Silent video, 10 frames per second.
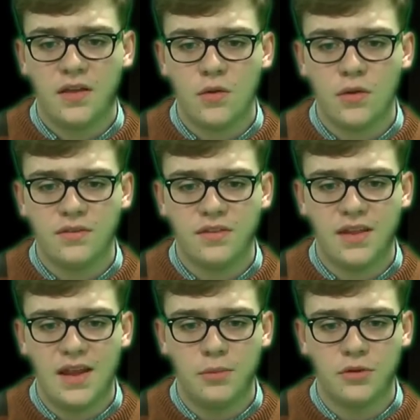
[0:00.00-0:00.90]
The audience is
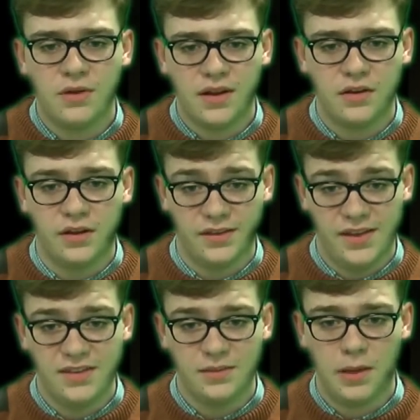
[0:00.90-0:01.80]
then able to recognise that
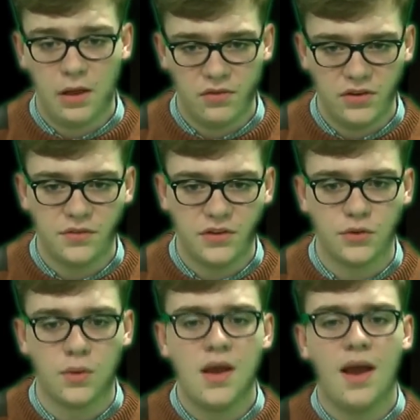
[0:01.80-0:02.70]
he is a powerful
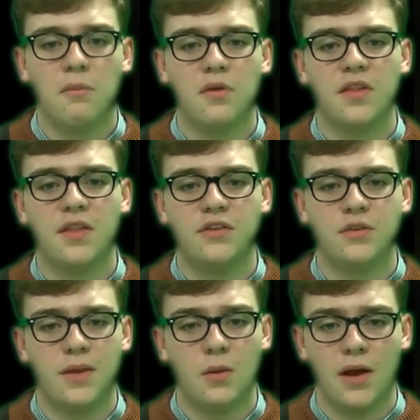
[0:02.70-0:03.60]
individual and one that they
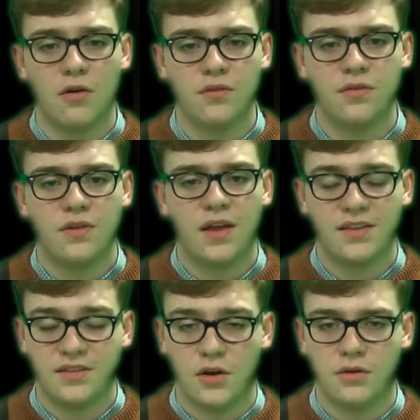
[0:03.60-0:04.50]
should be aware of
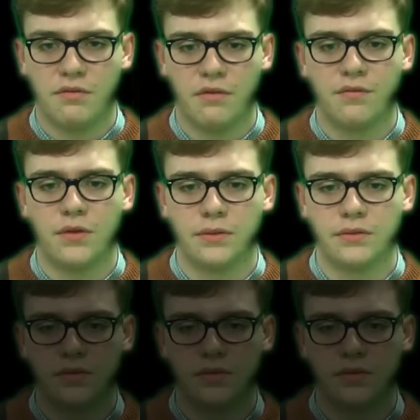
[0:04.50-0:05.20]
as the narrative unfolds.